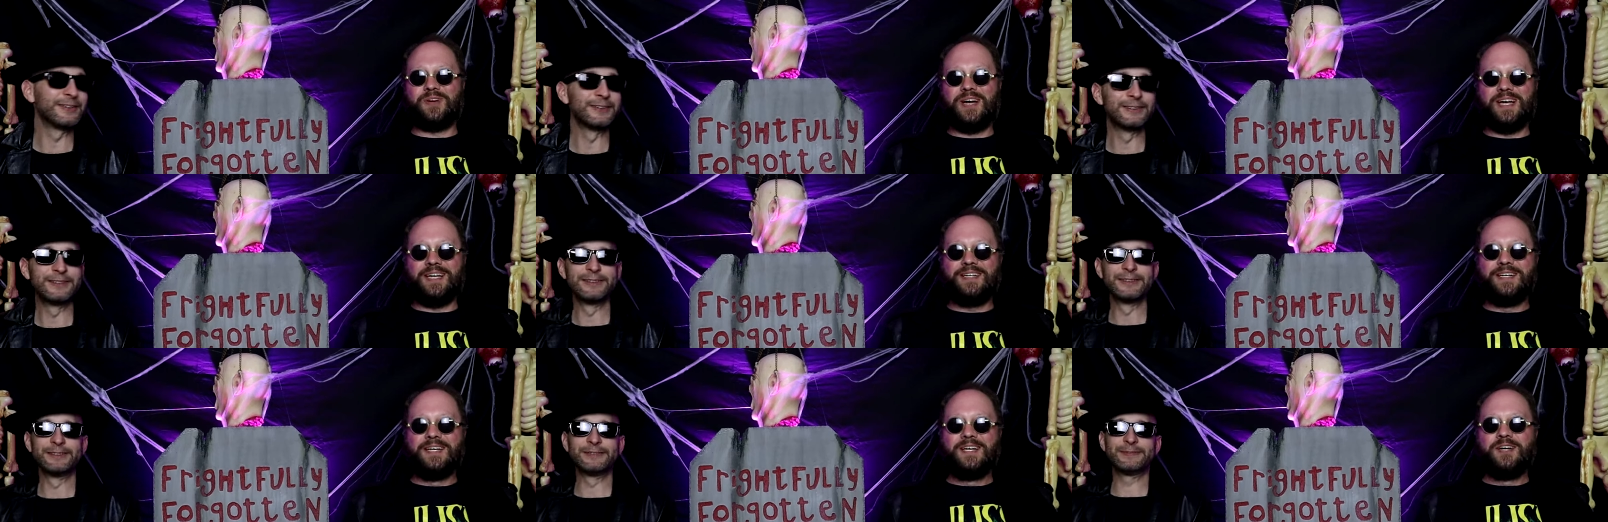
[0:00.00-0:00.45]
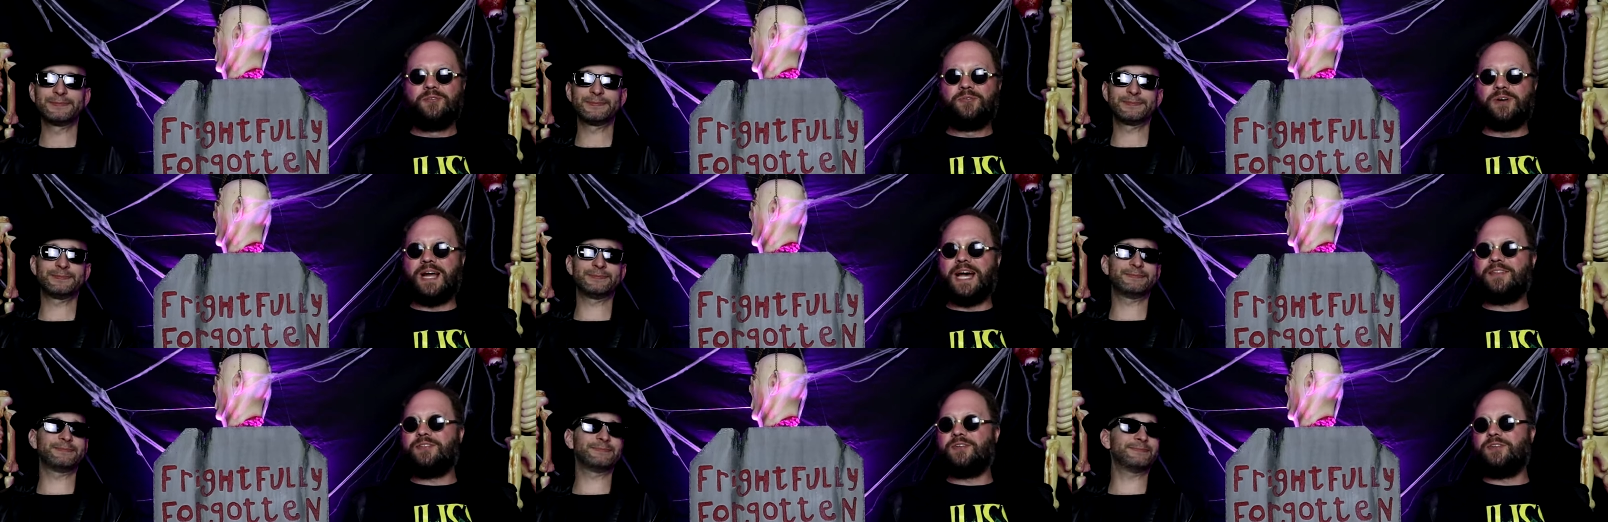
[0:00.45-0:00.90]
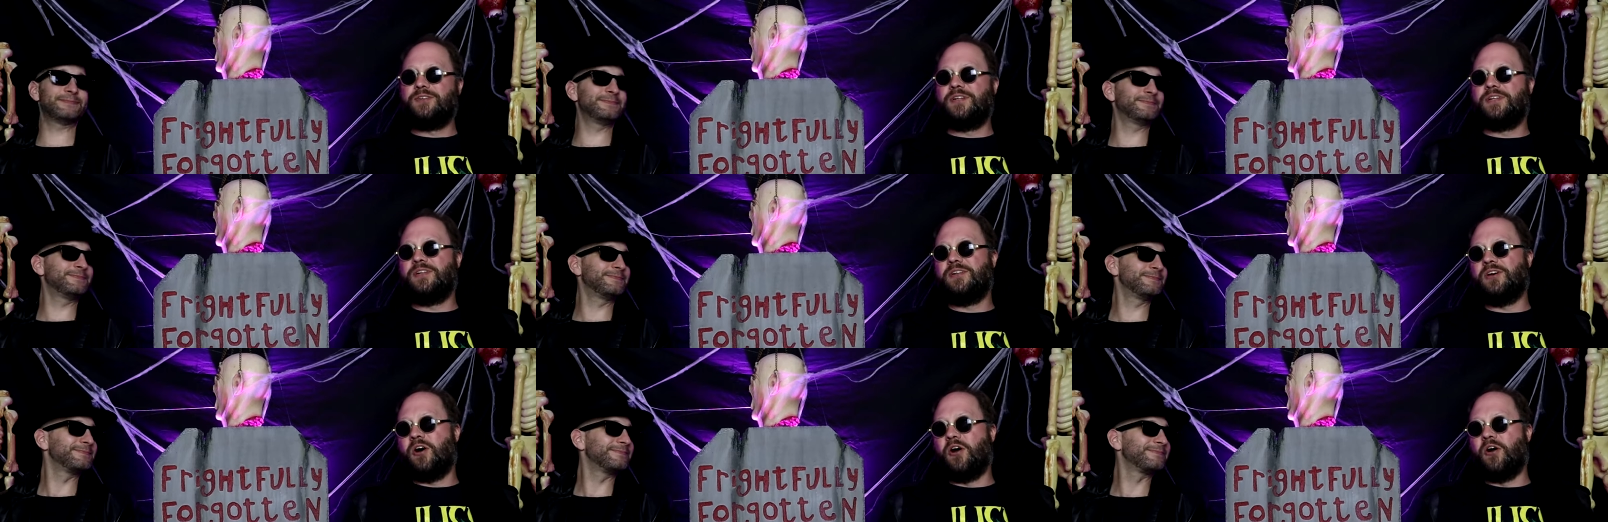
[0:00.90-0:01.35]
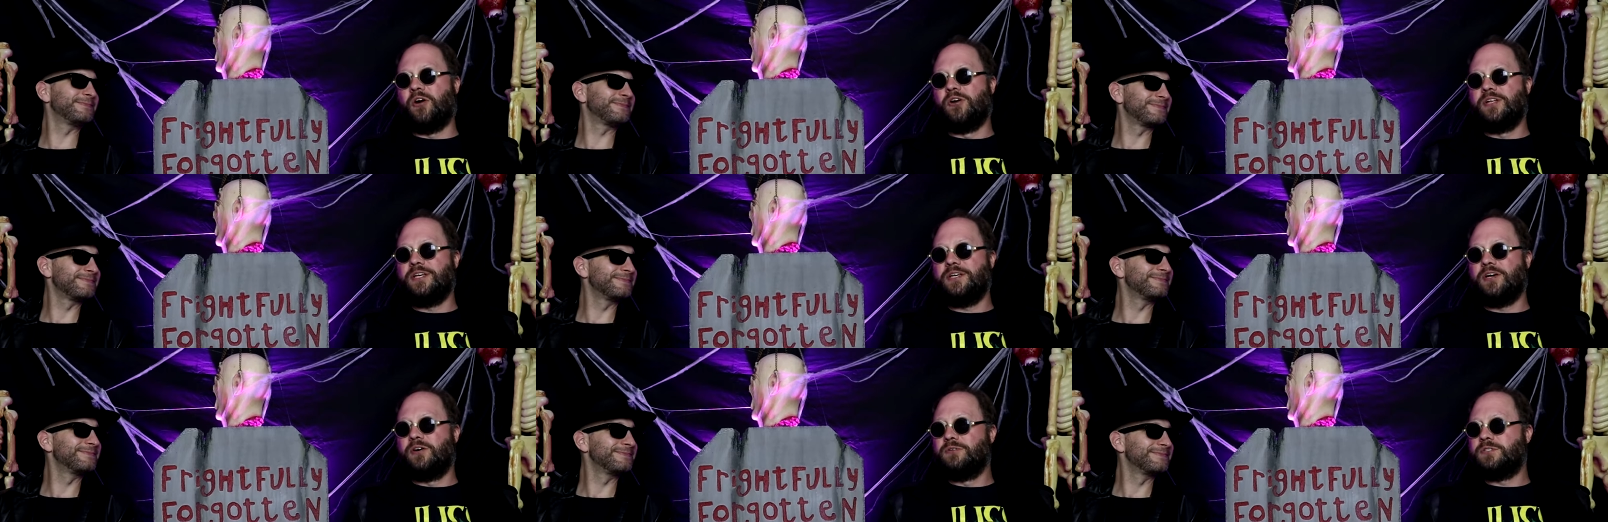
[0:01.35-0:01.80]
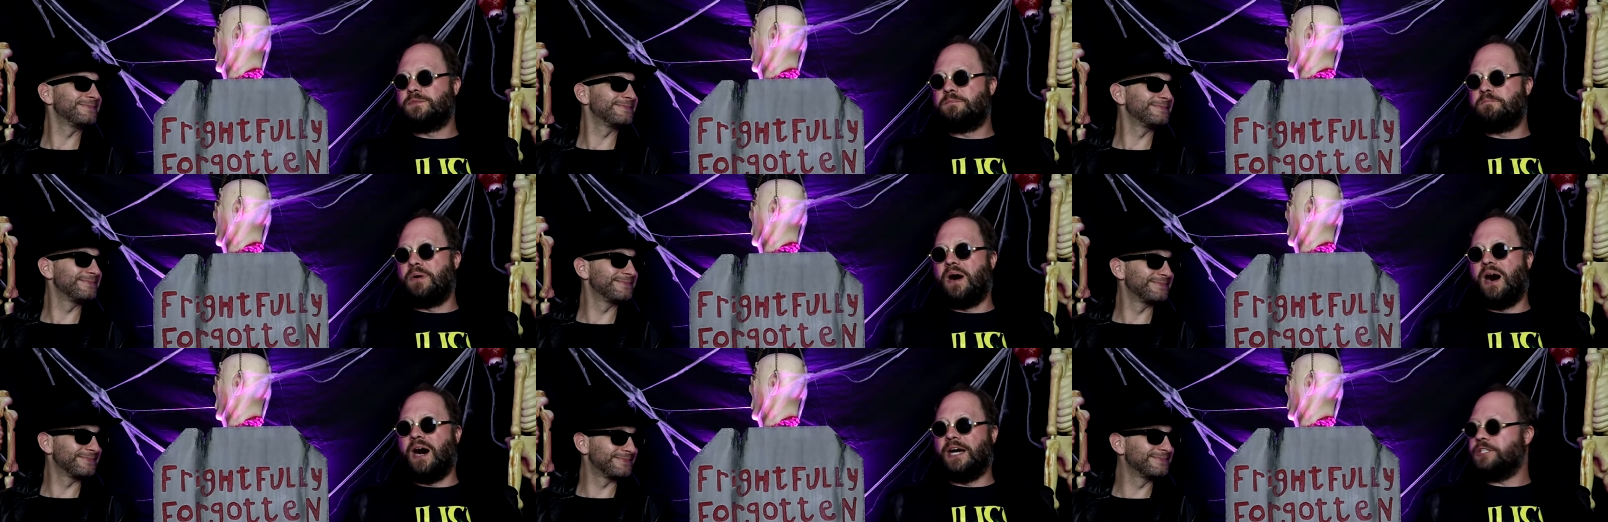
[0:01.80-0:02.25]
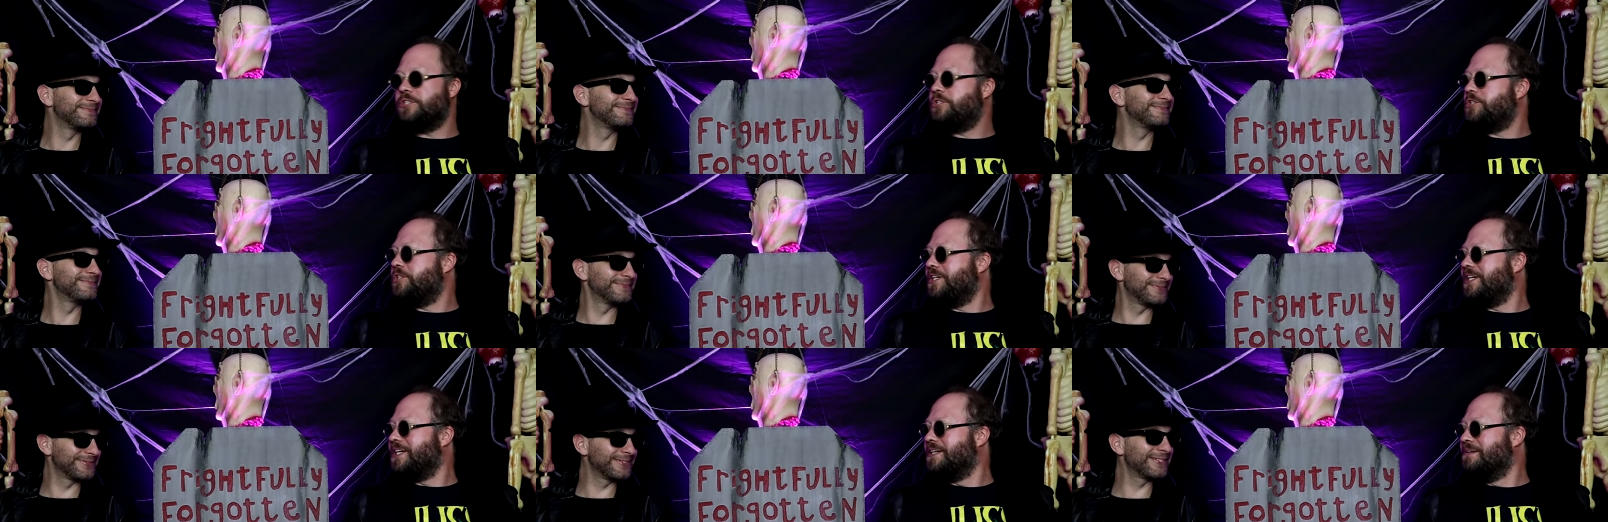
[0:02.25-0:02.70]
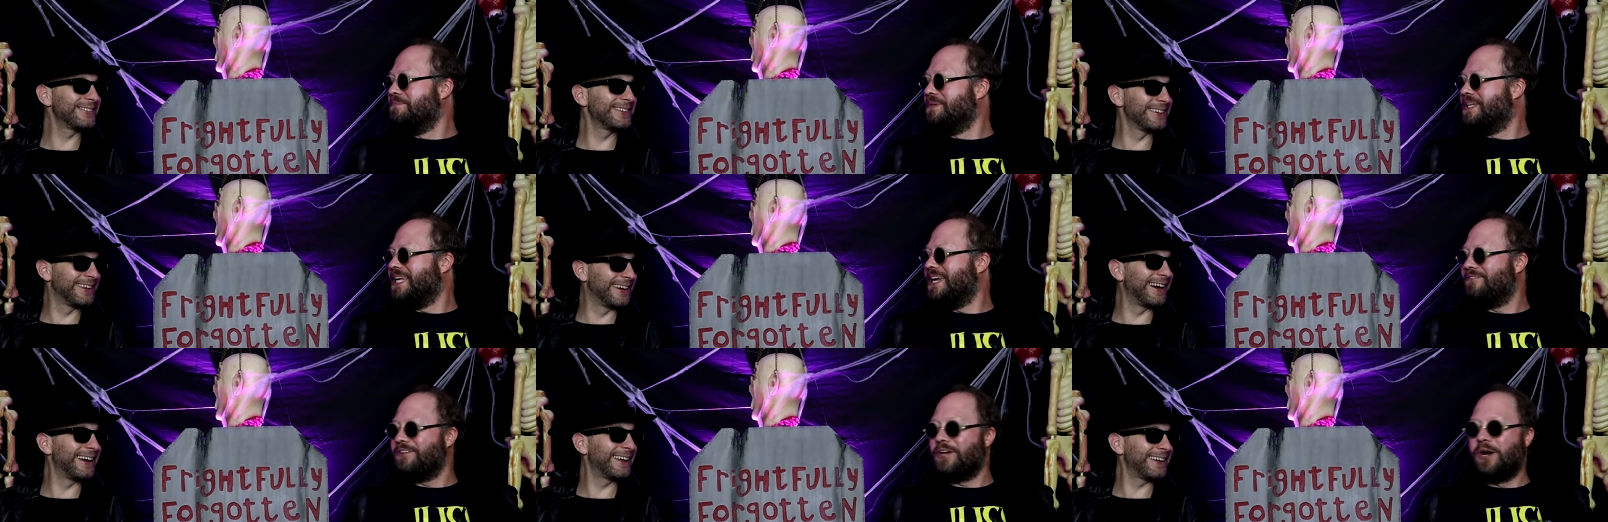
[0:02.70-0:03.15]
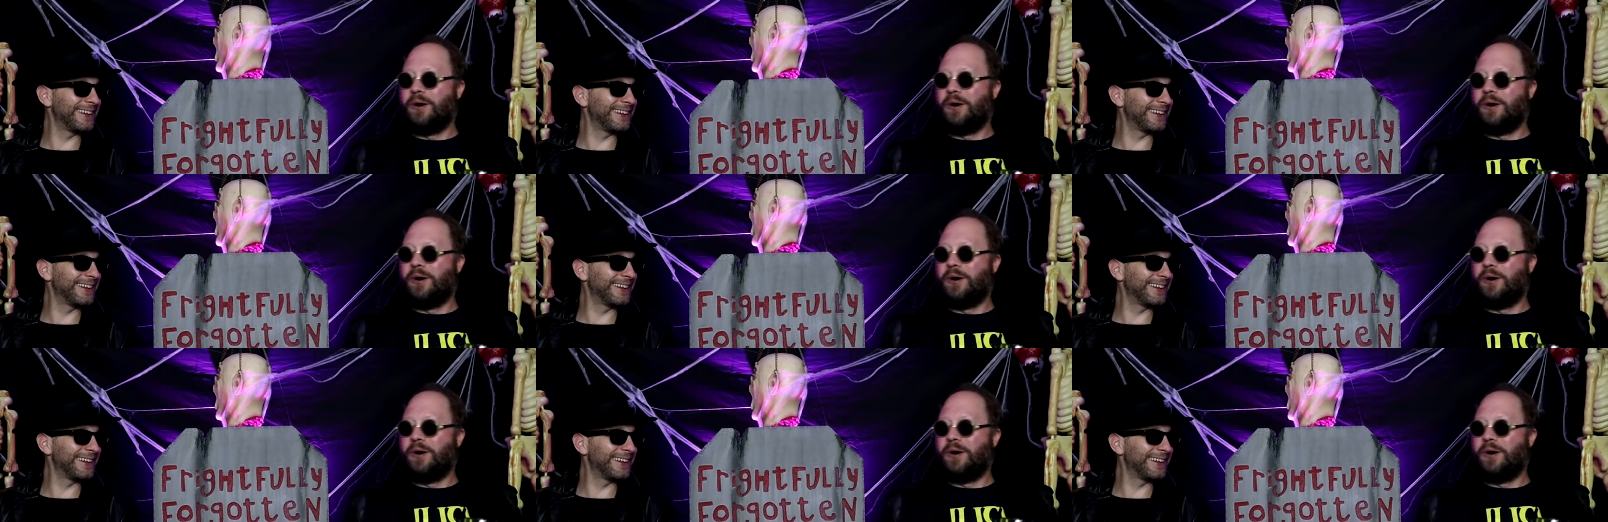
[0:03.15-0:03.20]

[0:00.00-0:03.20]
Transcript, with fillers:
Speaker 1: right. Rather than Harley always punching him, and yeah.